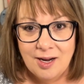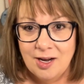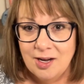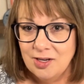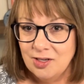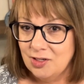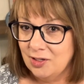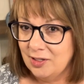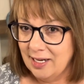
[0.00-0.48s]

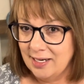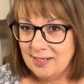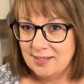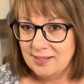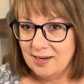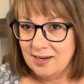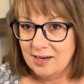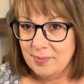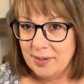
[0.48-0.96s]
So let's
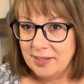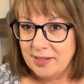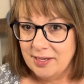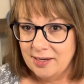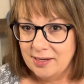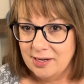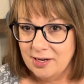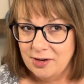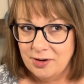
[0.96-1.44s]
talk about
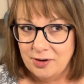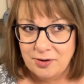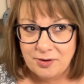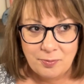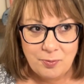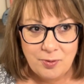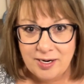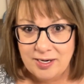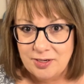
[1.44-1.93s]
that code.
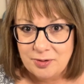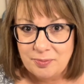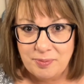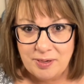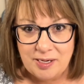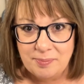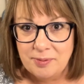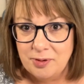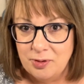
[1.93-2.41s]
What do
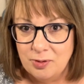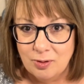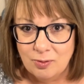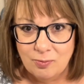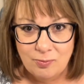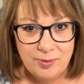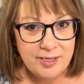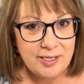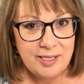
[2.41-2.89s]
people who are
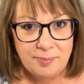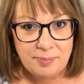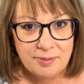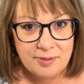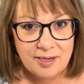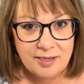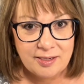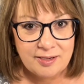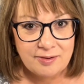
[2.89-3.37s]
really
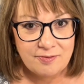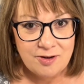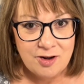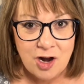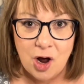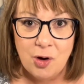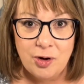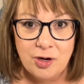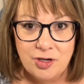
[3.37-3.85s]
productive
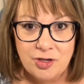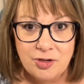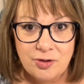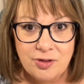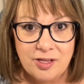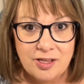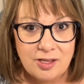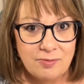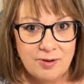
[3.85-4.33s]
know to do
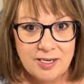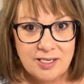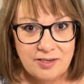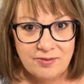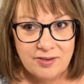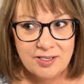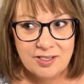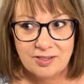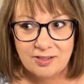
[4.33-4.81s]
that the rest of
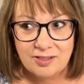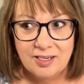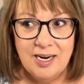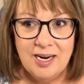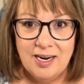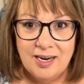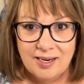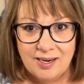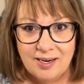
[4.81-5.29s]
us are
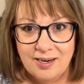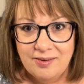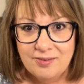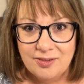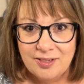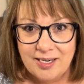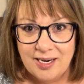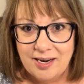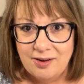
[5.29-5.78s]
kind of
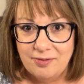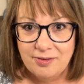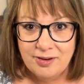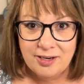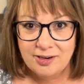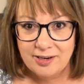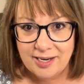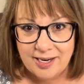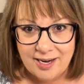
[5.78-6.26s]
only now
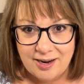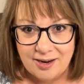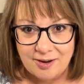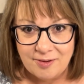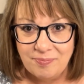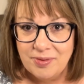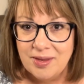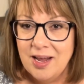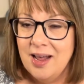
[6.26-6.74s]
figuring out?
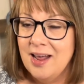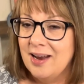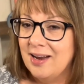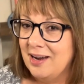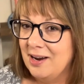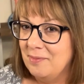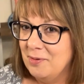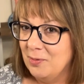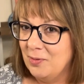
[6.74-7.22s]

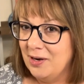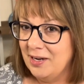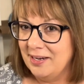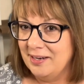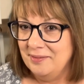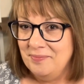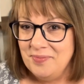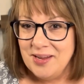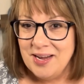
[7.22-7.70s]
Number
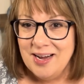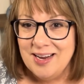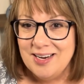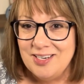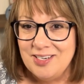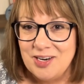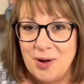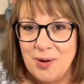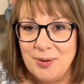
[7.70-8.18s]
one,
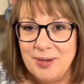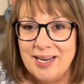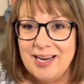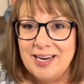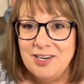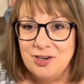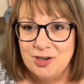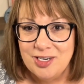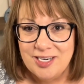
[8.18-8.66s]
don't
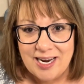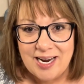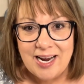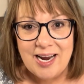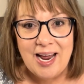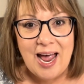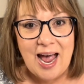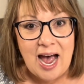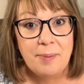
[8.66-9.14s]
let your
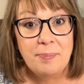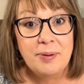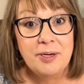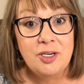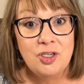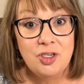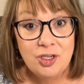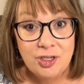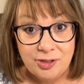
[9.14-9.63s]
day happen
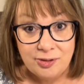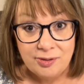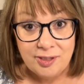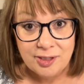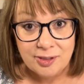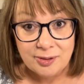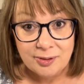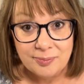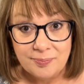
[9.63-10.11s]
to
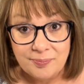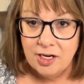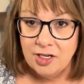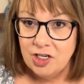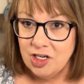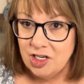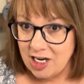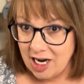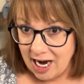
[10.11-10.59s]
you.
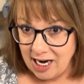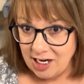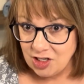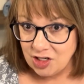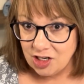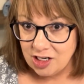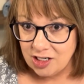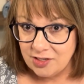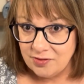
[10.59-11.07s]
To take
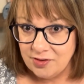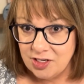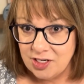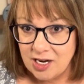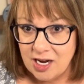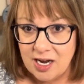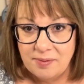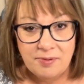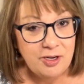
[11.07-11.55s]
charge of your
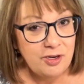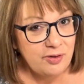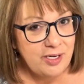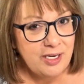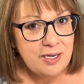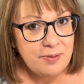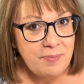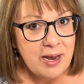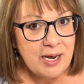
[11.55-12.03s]
time, you
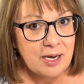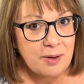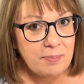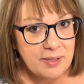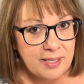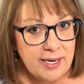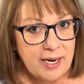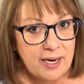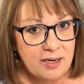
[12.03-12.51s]
need to make a
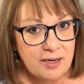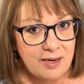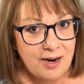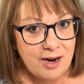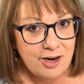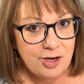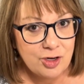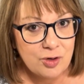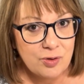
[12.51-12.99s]
plan on how
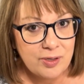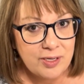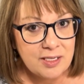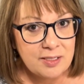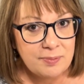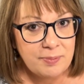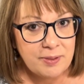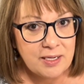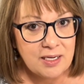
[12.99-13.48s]
you're going to
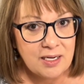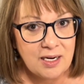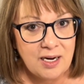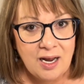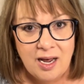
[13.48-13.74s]
spend it.